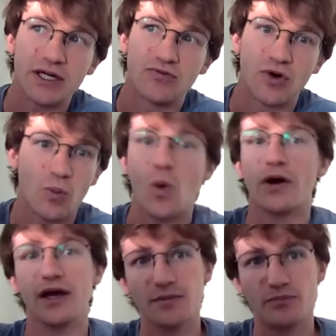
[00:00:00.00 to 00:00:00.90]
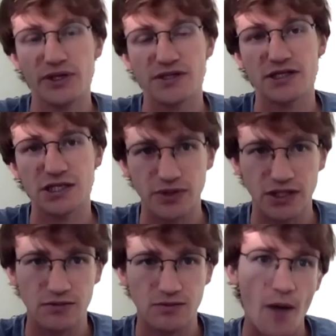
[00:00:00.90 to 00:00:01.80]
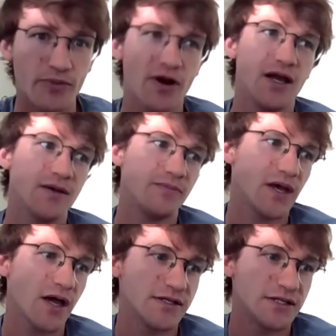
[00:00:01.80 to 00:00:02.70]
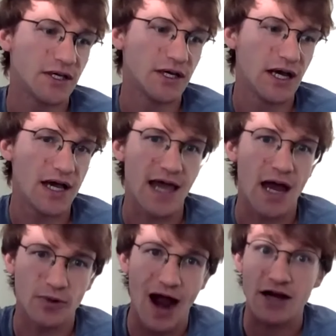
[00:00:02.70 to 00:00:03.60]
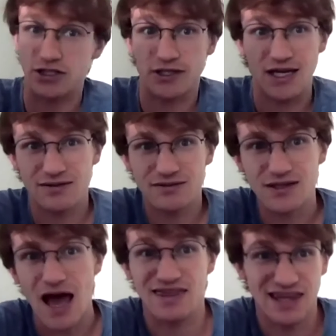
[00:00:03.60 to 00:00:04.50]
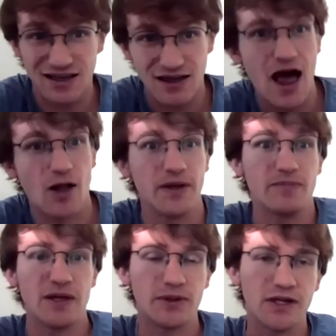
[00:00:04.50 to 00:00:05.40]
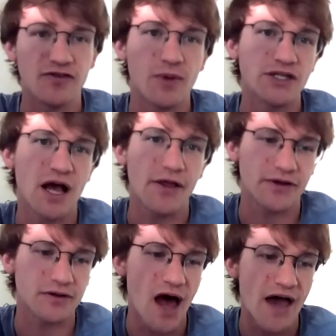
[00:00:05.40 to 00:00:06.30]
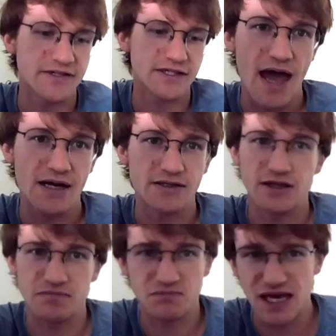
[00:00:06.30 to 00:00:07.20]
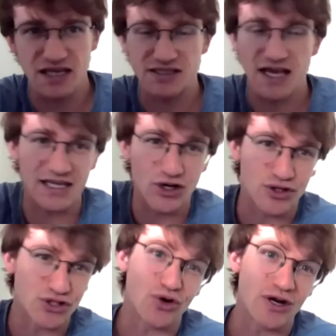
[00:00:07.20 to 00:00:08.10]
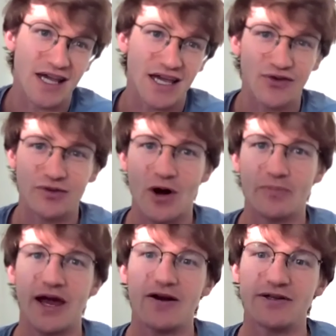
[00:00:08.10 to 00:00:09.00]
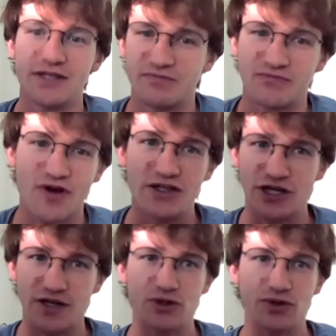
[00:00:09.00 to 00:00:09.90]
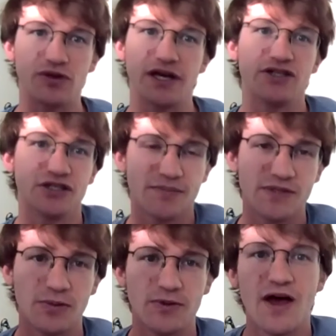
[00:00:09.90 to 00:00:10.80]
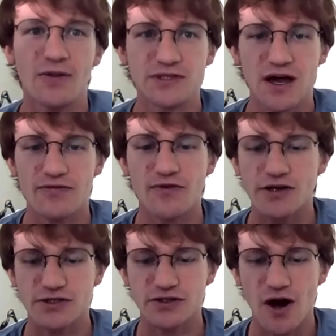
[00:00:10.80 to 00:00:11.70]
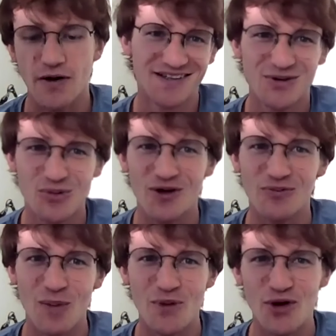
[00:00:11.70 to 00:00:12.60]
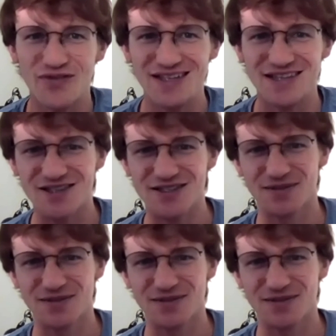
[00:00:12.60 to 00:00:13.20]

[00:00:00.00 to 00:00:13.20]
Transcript: rewarding business to be operating because, again, we're actually I think helping people live much healthier lives. And the things I hear, the stories I hear from our players, the friendships or relationships that we've helped uh, foster are what, what motivates us.